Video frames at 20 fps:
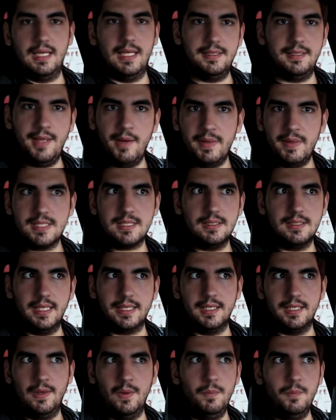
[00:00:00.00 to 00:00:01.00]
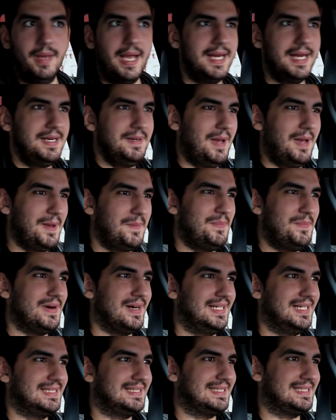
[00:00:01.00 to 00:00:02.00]
Now I sound like an old man,
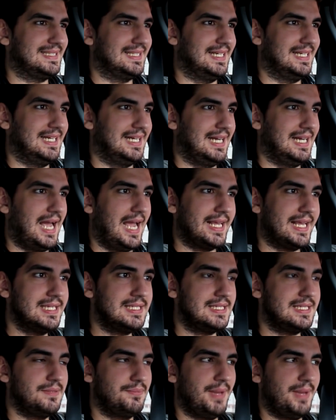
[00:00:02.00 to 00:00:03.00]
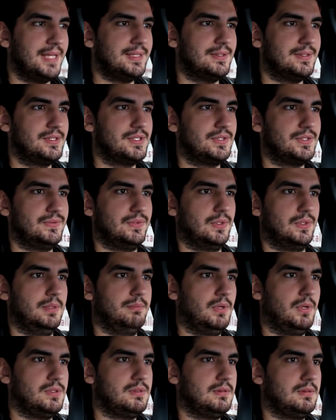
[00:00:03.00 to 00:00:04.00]
but I guess it matters for
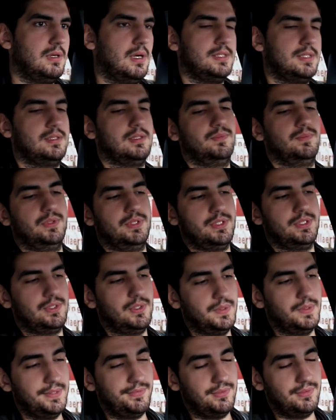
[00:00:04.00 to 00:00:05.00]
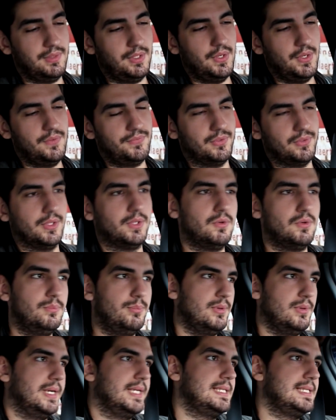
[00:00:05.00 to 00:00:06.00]
most customers. Though if you go for the
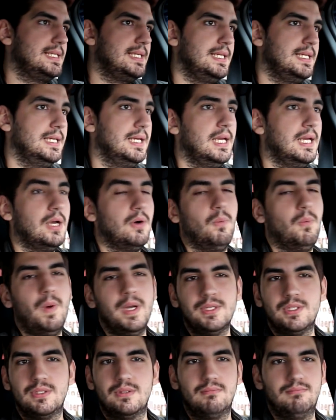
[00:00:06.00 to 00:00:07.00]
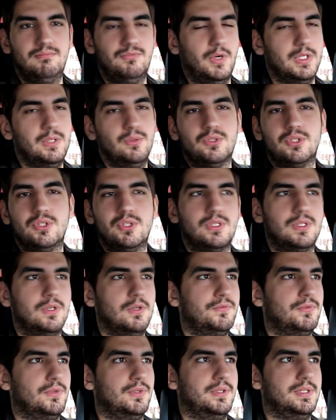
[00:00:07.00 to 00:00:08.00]
Cooper SD, why don't you just
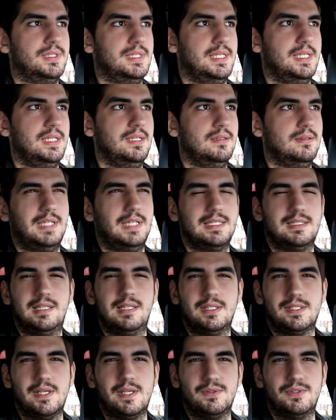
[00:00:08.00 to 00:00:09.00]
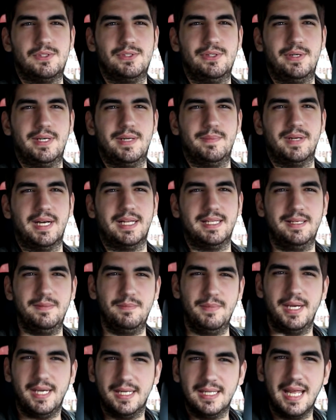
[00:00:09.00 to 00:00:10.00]
go for a D? That sounds dirty, but I didn't
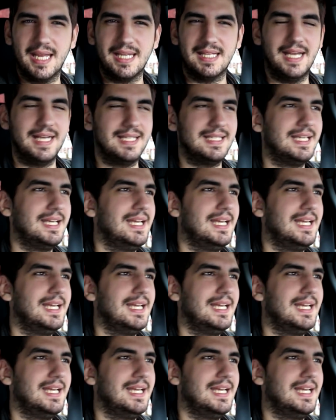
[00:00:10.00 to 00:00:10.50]
mean it like that.